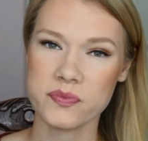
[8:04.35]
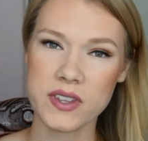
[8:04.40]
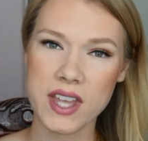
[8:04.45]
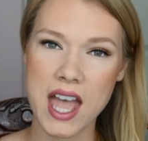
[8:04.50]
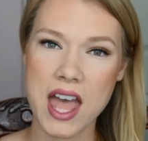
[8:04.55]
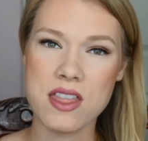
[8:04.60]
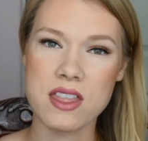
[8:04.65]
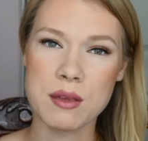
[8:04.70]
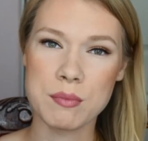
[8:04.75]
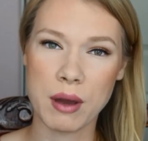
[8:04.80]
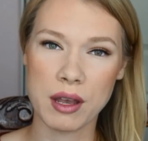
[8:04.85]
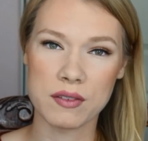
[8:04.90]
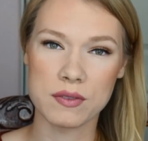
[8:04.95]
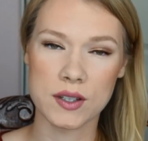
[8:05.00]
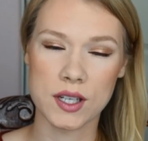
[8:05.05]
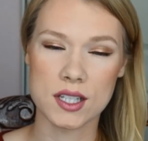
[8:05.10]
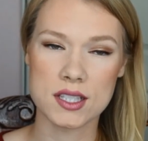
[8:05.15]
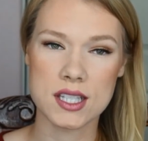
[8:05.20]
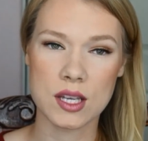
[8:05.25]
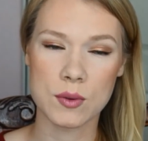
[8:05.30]
and then my
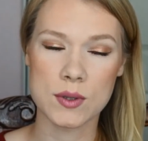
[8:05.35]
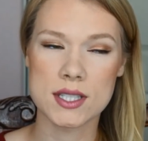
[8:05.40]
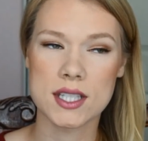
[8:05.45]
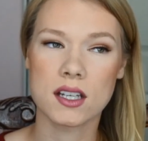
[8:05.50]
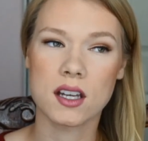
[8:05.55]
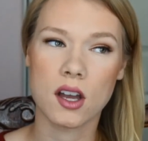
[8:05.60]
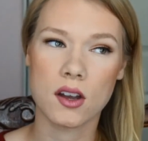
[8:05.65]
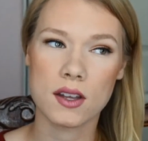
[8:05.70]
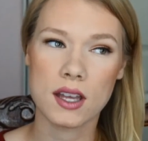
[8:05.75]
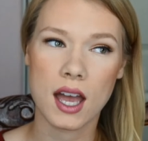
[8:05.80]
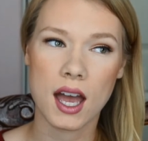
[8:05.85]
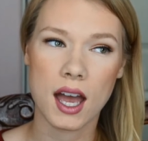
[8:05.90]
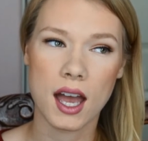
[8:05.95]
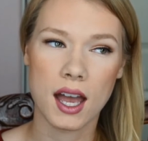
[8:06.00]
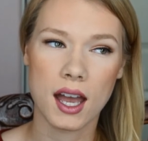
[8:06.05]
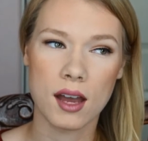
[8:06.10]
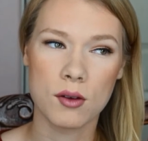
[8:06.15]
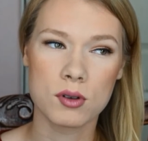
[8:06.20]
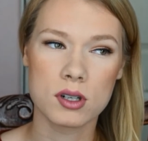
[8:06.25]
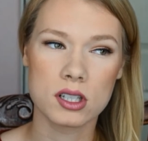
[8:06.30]
fiance was like, oh
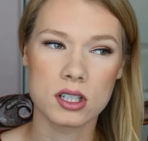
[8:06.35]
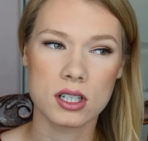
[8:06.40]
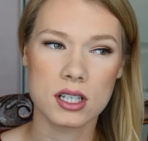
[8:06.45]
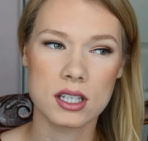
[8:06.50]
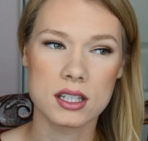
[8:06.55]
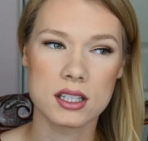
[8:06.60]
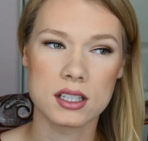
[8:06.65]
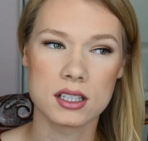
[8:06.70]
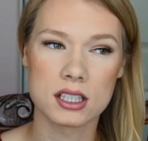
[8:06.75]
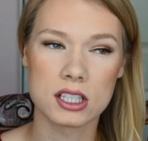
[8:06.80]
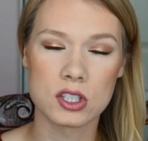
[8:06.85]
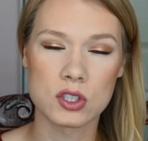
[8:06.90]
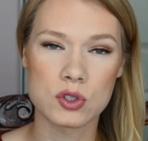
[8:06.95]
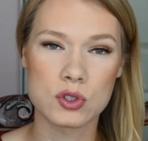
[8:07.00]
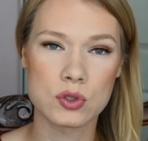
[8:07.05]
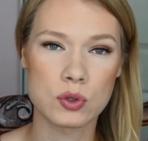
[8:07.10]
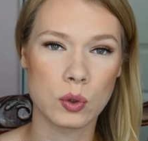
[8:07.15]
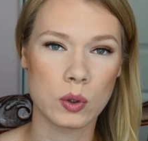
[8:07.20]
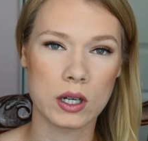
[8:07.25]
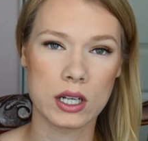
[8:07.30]
yeah, I want to look in the little
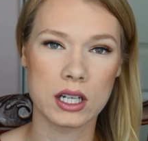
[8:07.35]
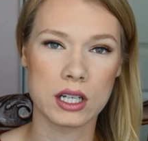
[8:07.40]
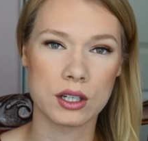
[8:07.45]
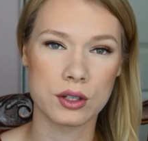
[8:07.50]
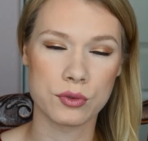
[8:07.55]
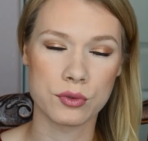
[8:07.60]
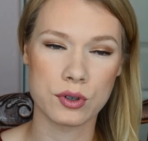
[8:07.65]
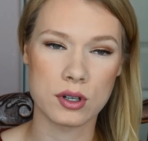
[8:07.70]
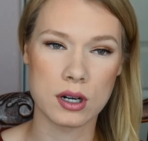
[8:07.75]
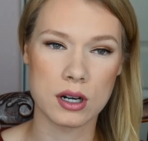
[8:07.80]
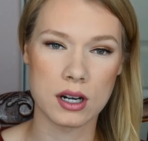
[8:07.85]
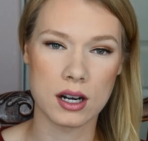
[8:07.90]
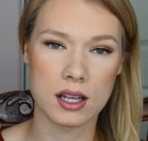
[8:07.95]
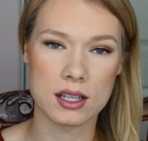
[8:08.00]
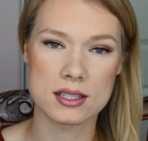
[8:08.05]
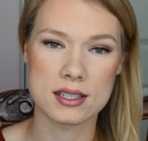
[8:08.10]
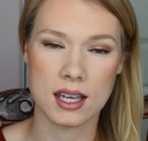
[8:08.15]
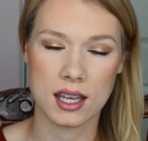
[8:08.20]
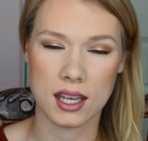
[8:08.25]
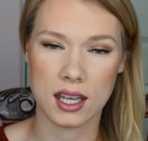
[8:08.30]
store here for a
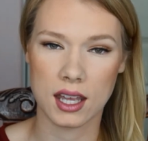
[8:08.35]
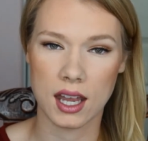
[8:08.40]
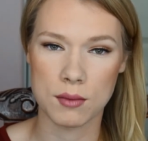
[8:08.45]
second.